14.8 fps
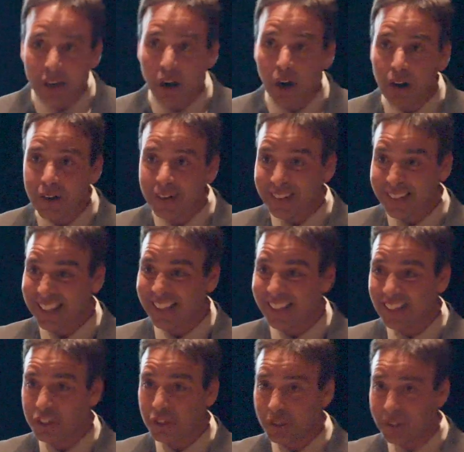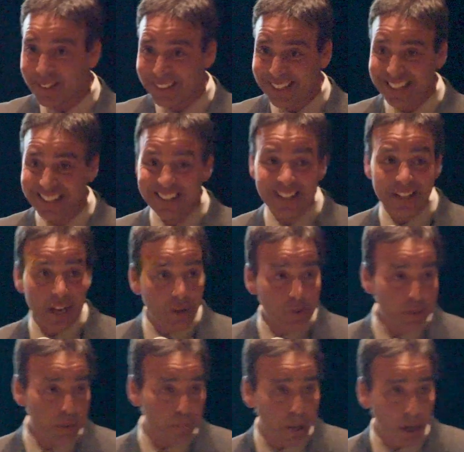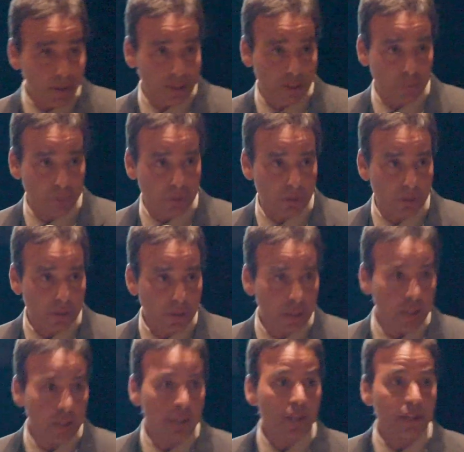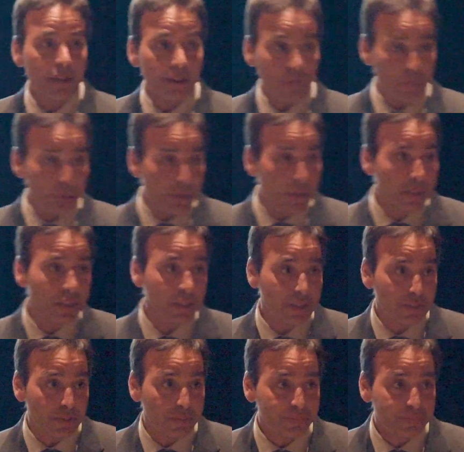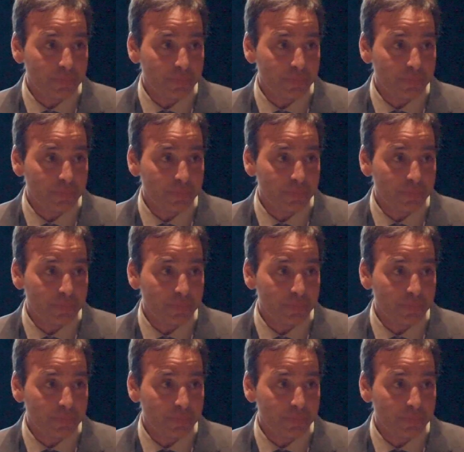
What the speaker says: it all on a schedule and seeing how it's possible is really good.